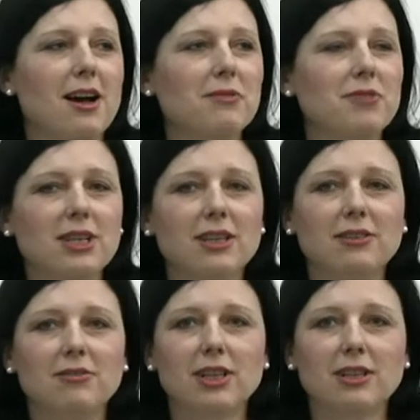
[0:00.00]
I am
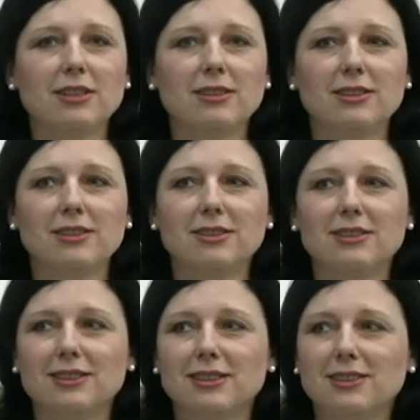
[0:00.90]
very, very
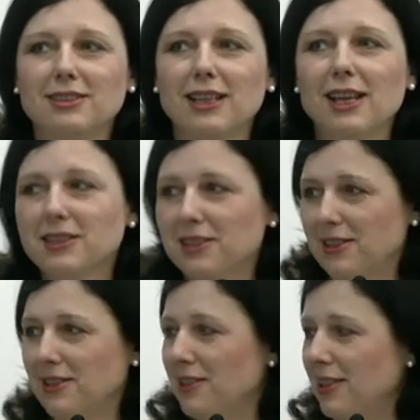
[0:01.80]

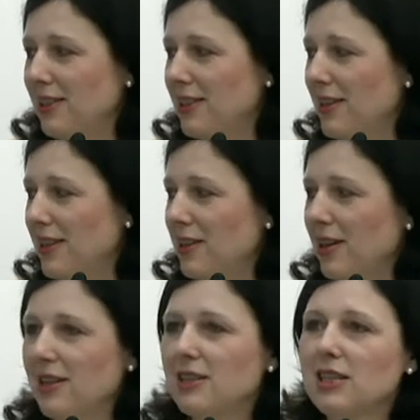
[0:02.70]
reluctant, and
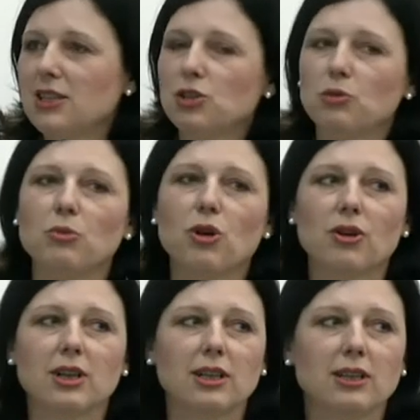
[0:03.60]
I need
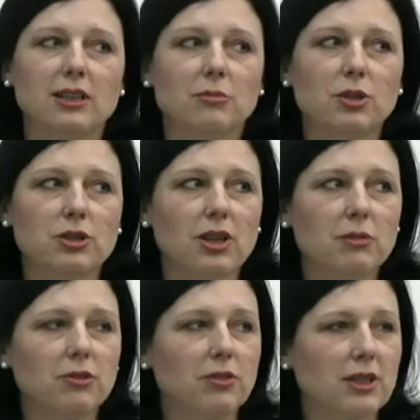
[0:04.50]
more
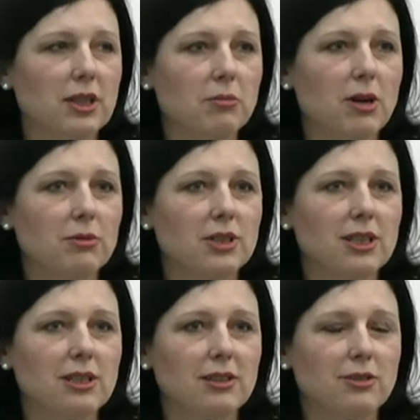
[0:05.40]
time to think about
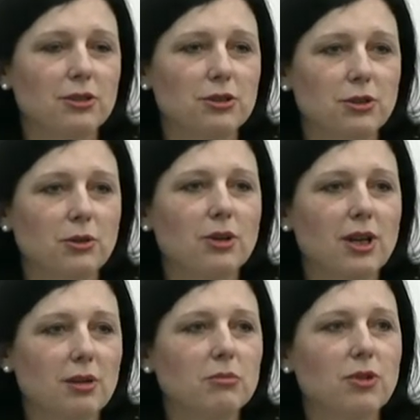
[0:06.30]
it, and also
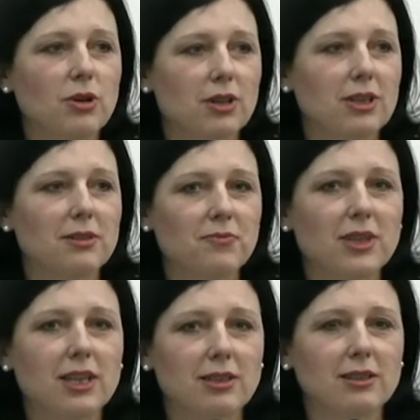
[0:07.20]
more
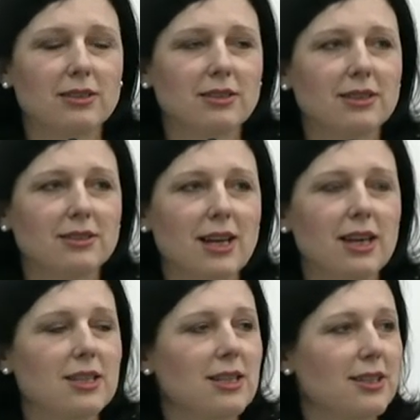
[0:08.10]

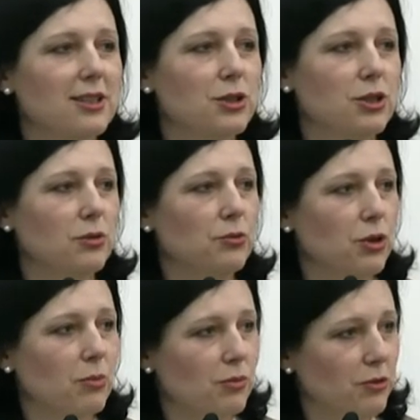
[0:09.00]
ideas
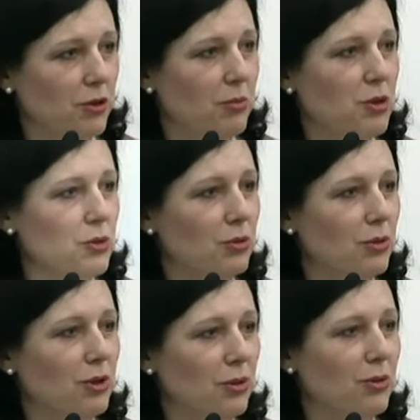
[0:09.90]
from
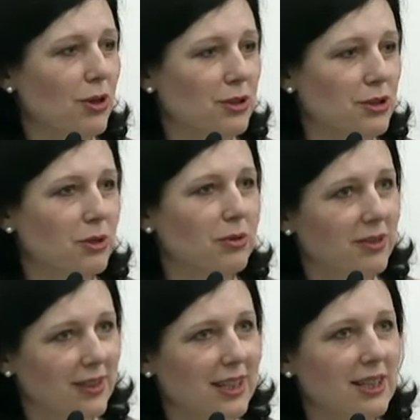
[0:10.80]
you who also
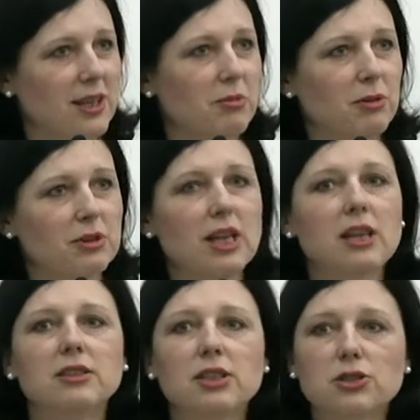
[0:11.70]
think about
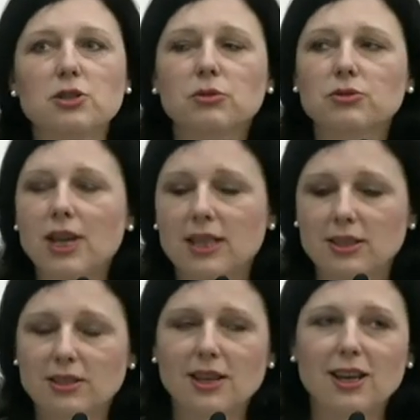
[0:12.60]
these new
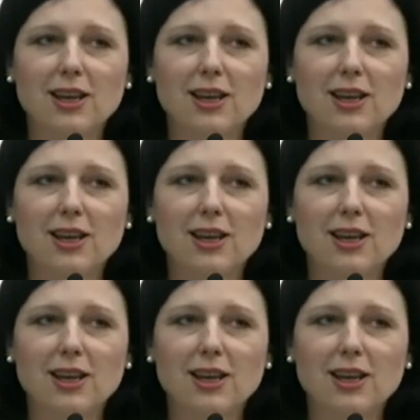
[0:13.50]
trends,